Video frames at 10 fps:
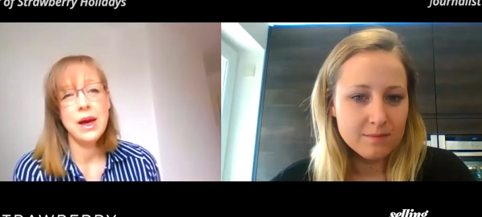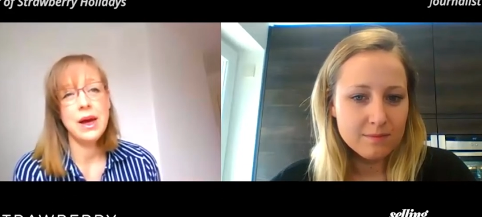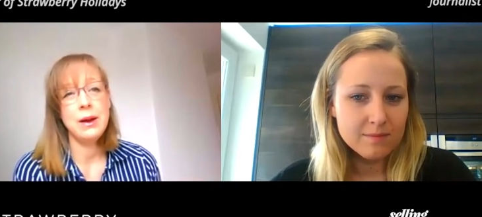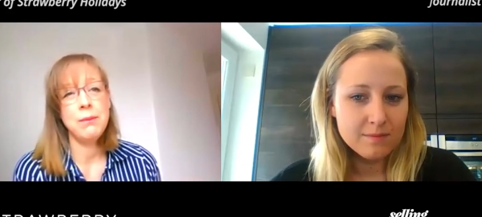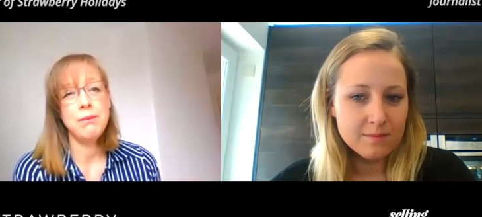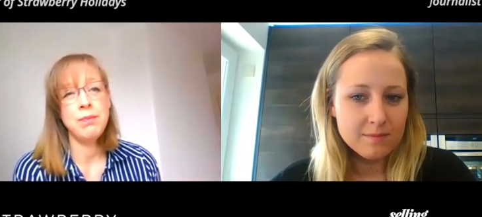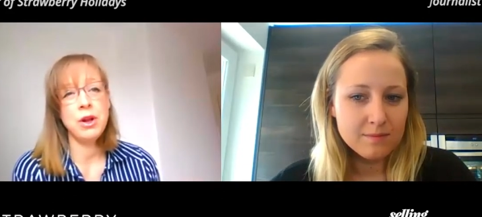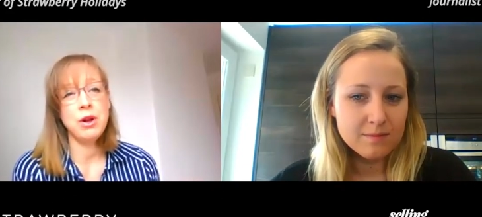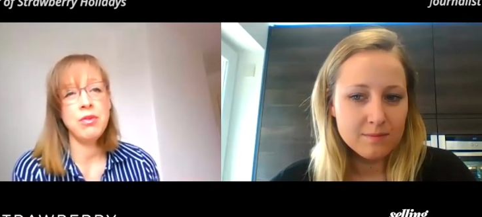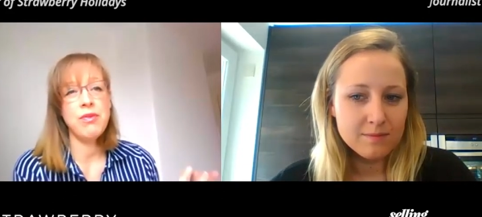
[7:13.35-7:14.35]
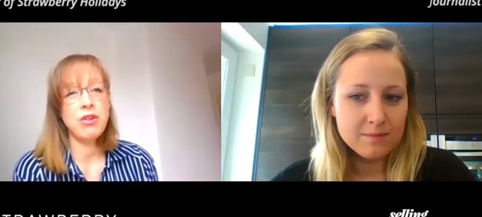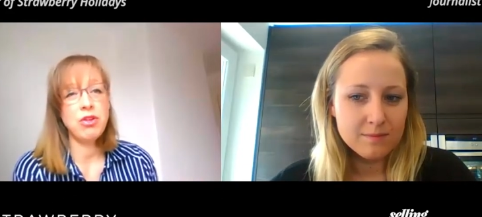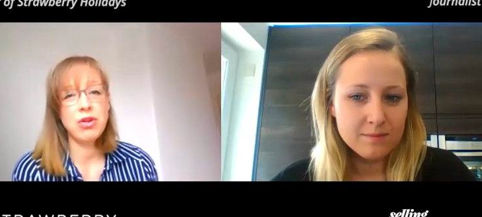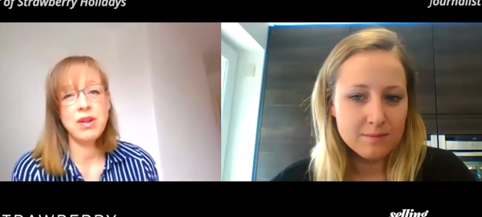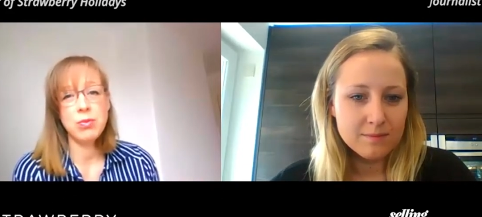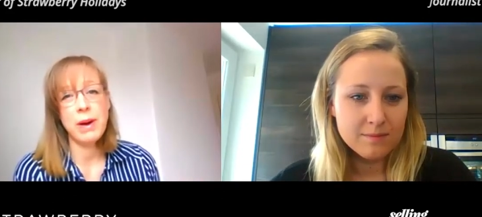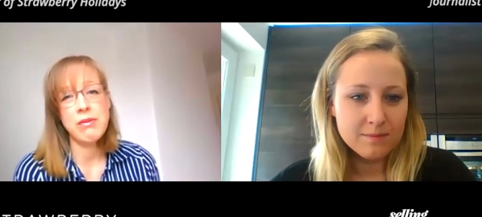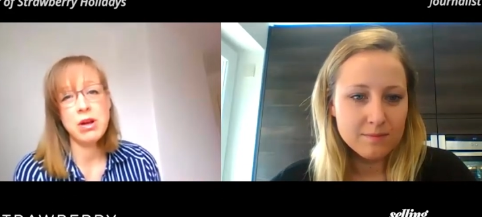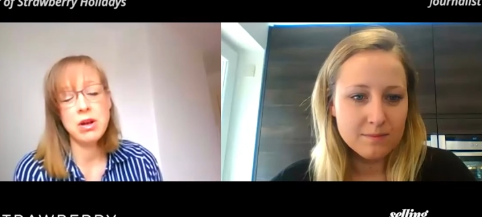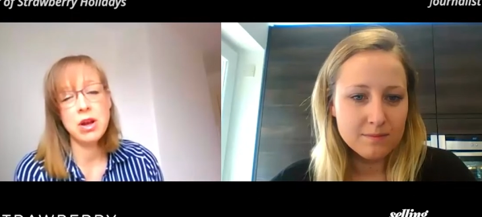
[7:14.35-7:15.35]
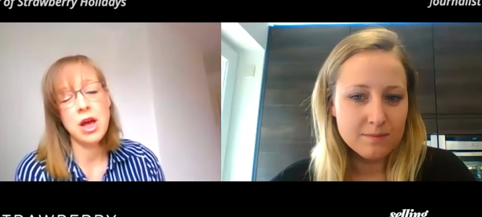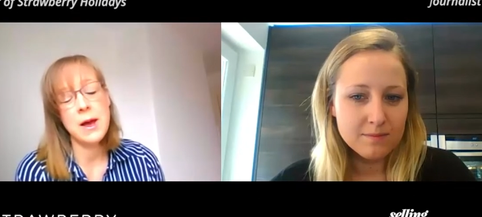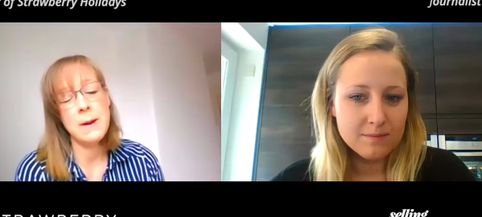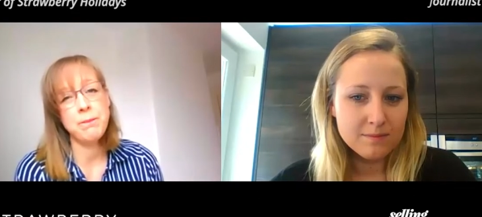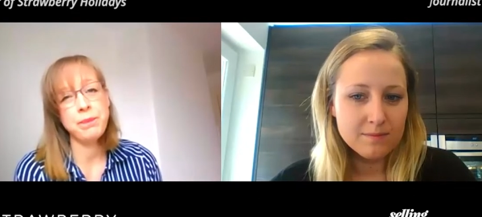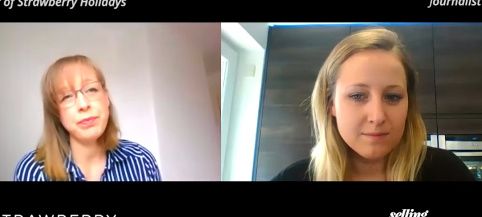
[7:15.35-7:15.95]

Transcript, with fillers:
Speaker 1: Um, you know, it's a very transparent um,